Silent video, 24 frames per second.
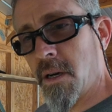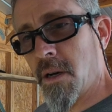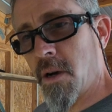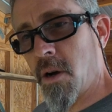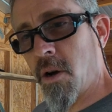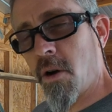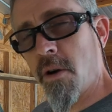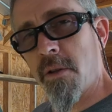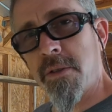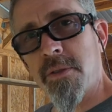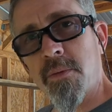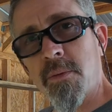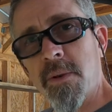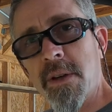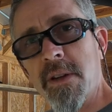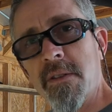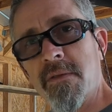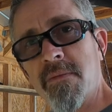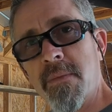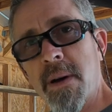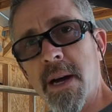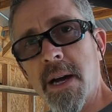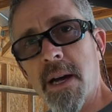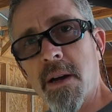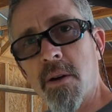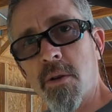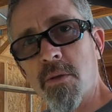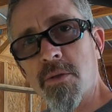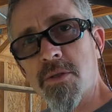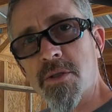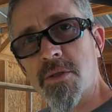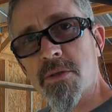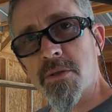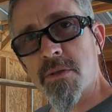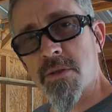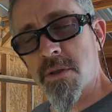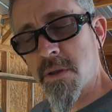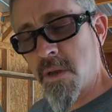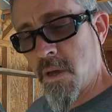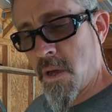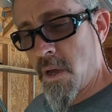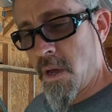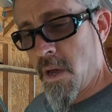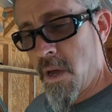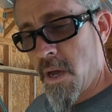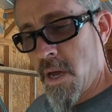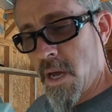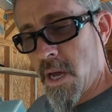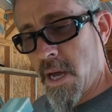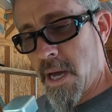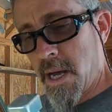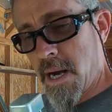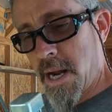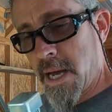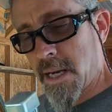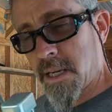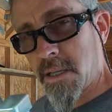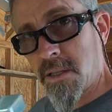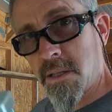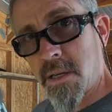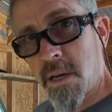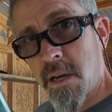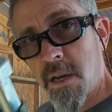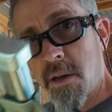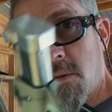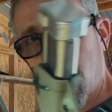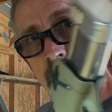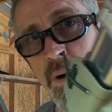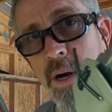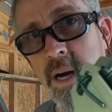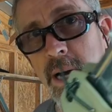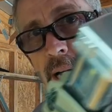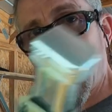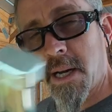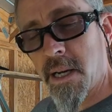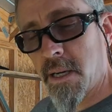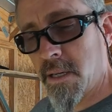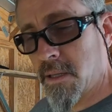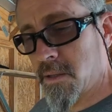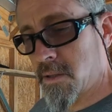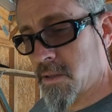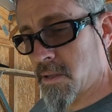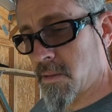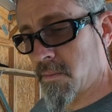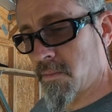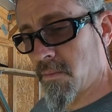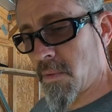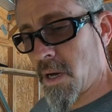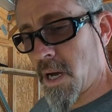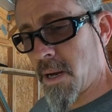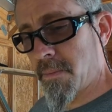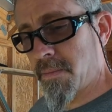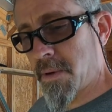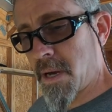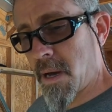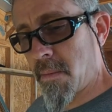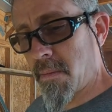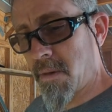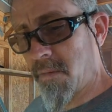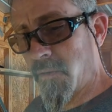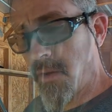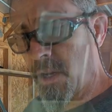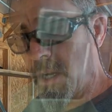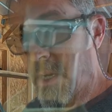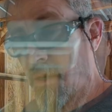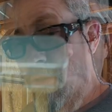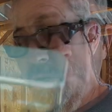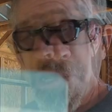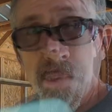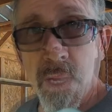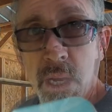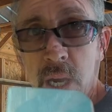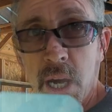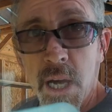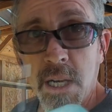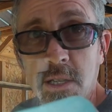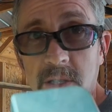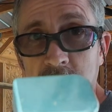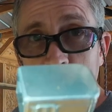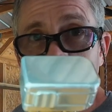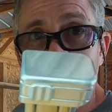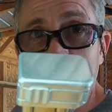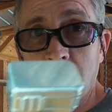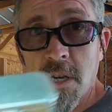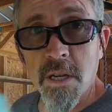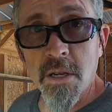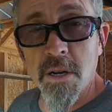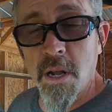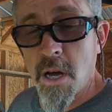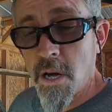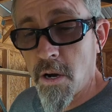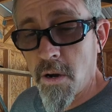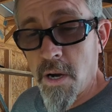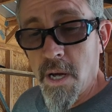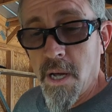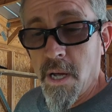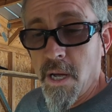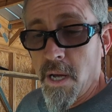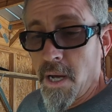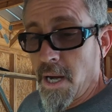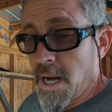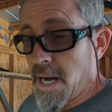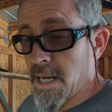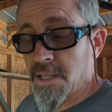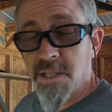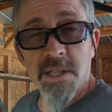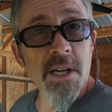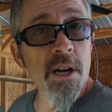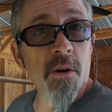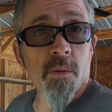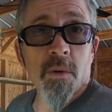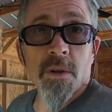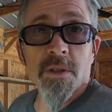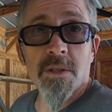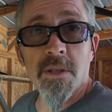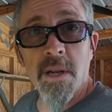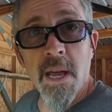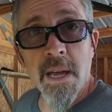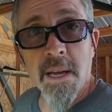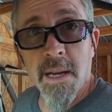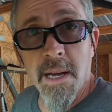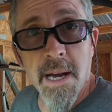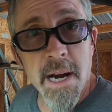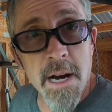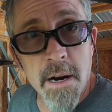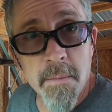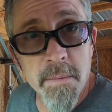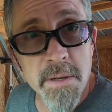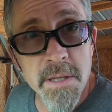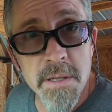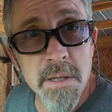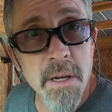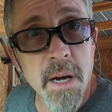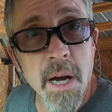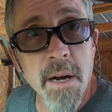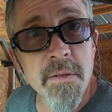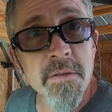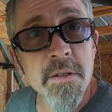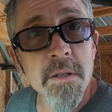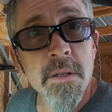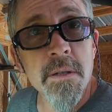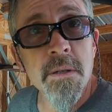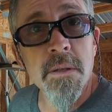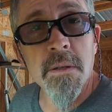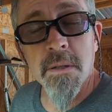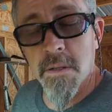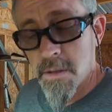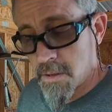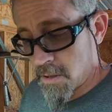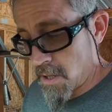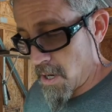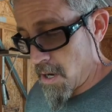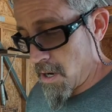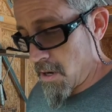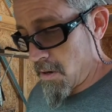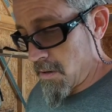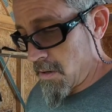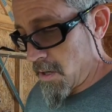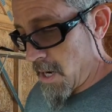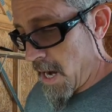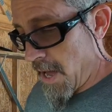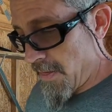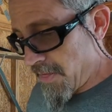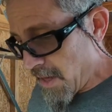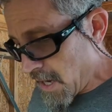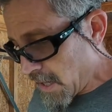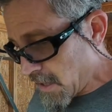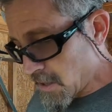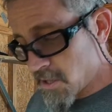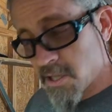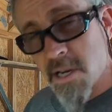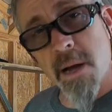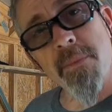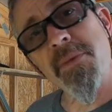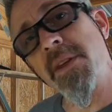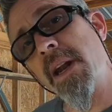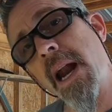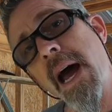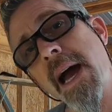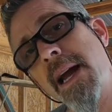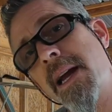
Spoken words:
all three of my holsters, and I can tell you why in some upcoming videos. Just so you know, Tier 1's taking care of my stuff. So I think it's something I